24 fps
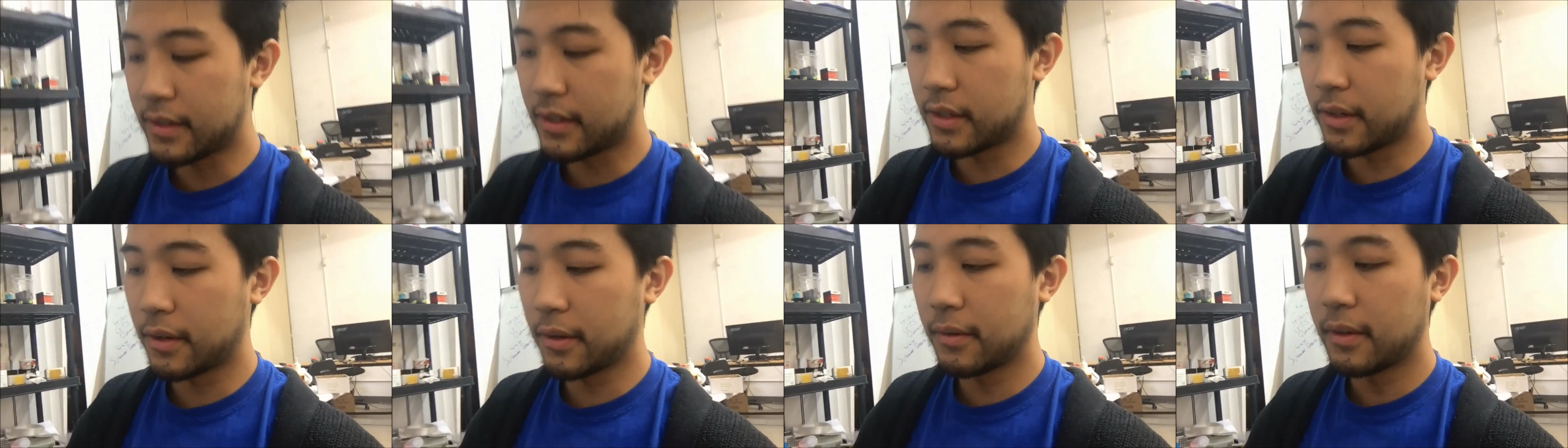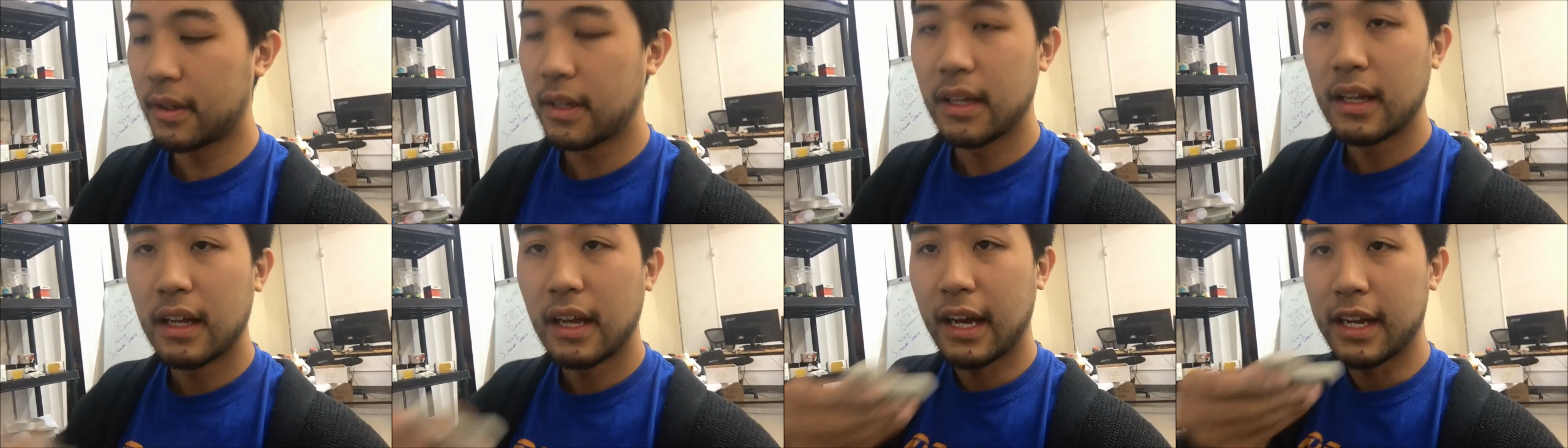So
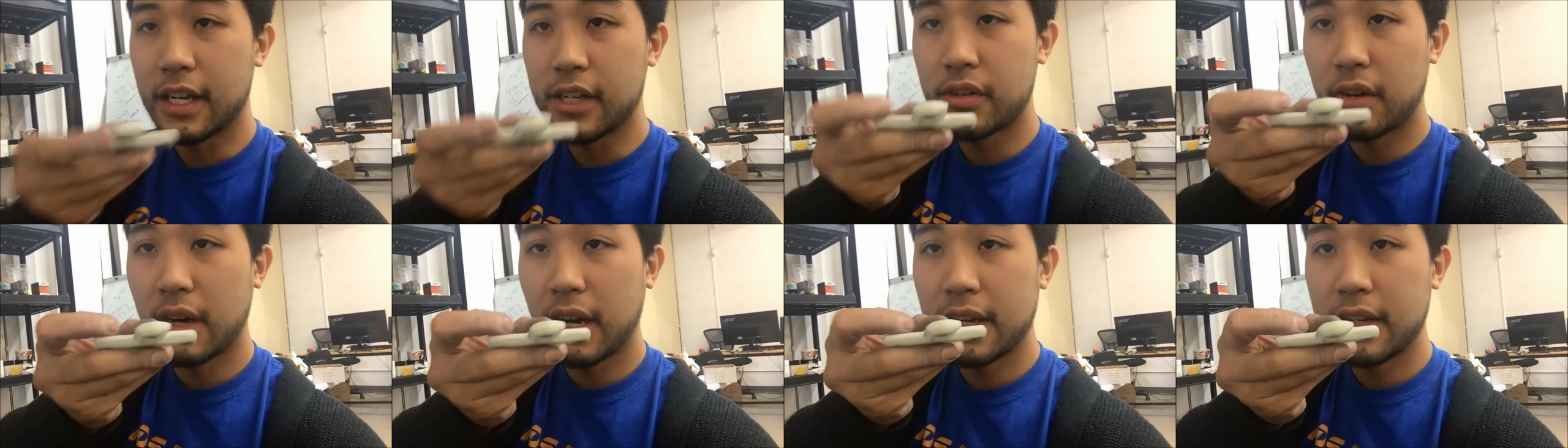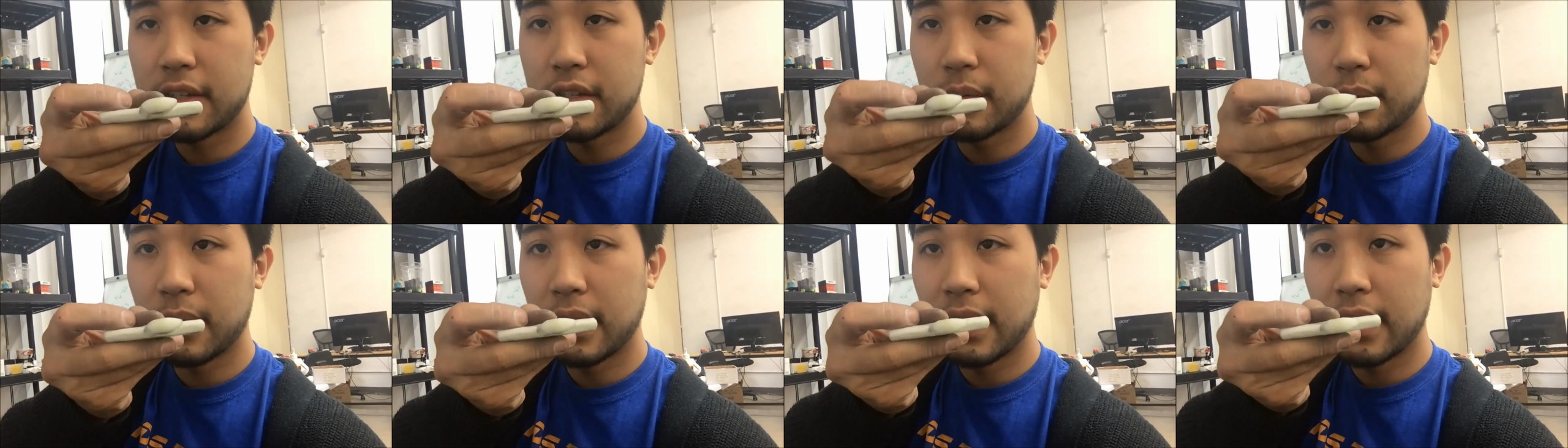I
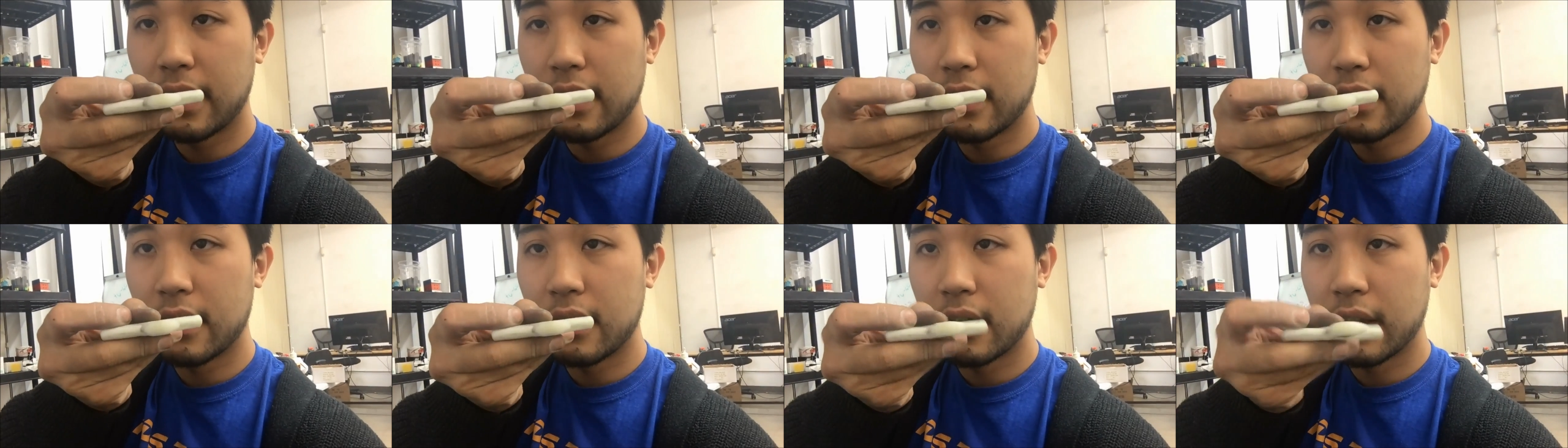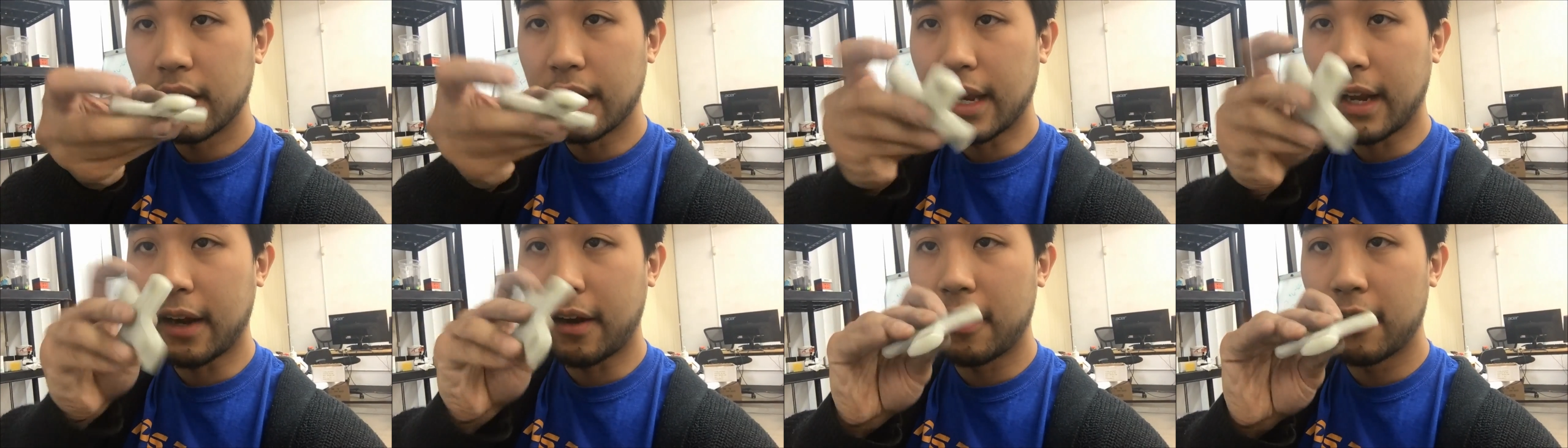tried doing
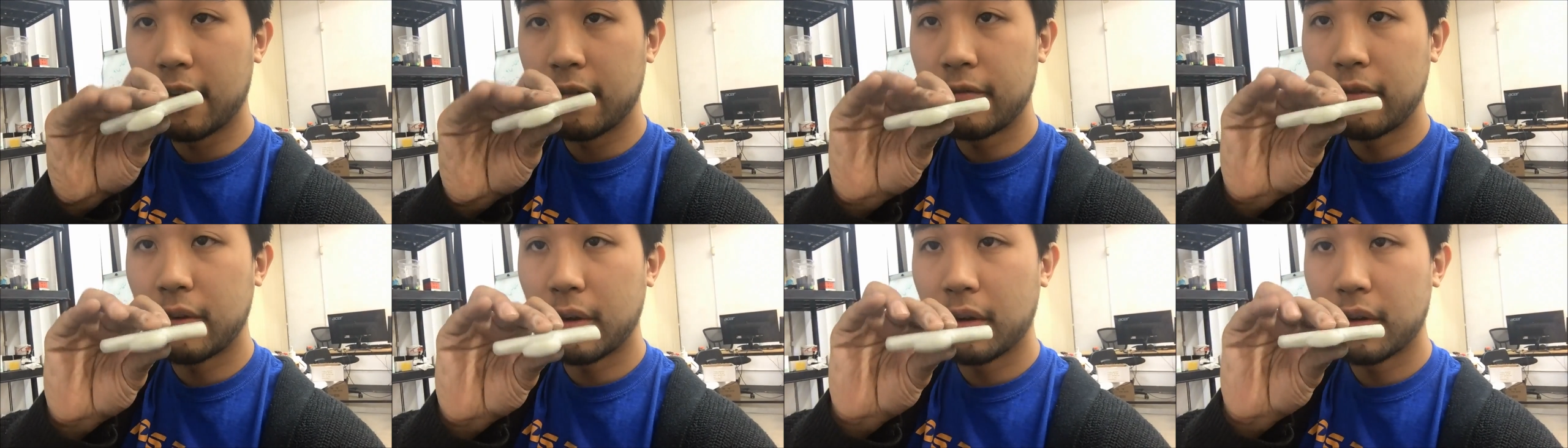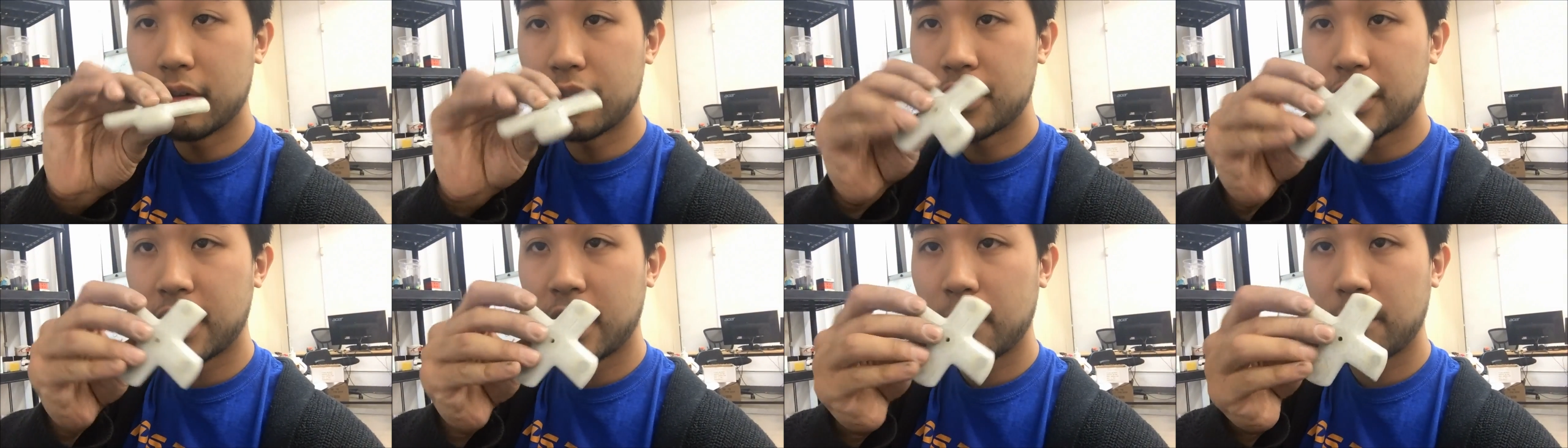an
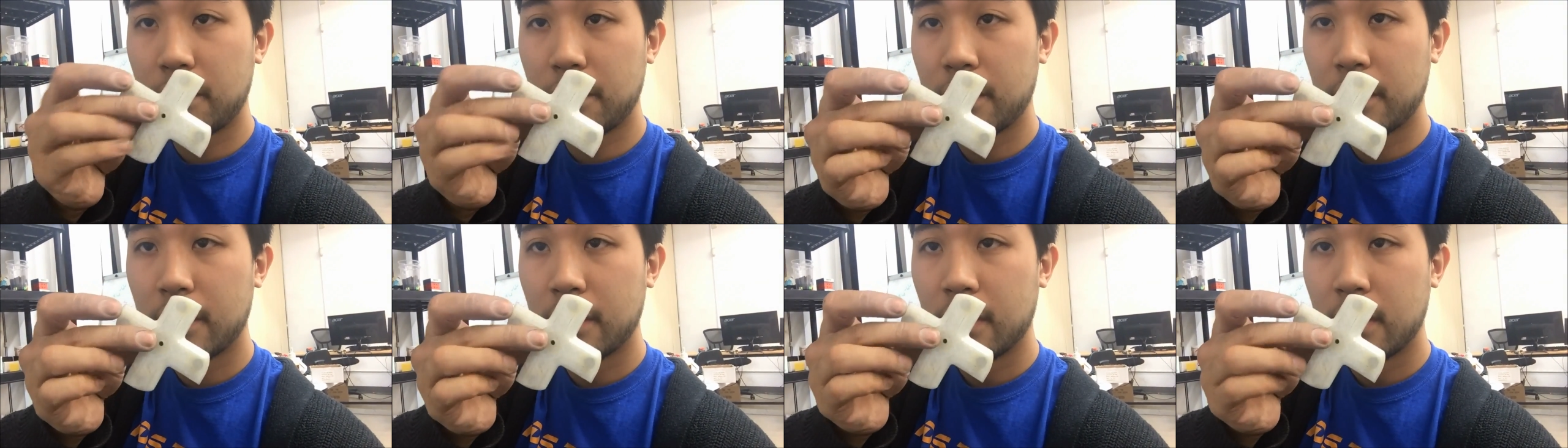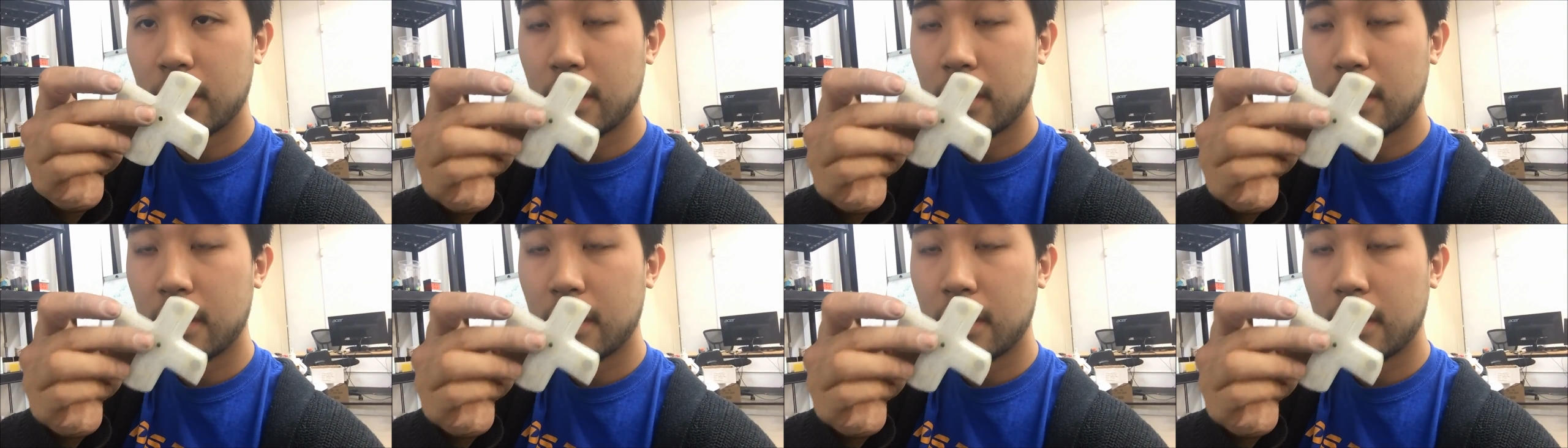aerofoil shape,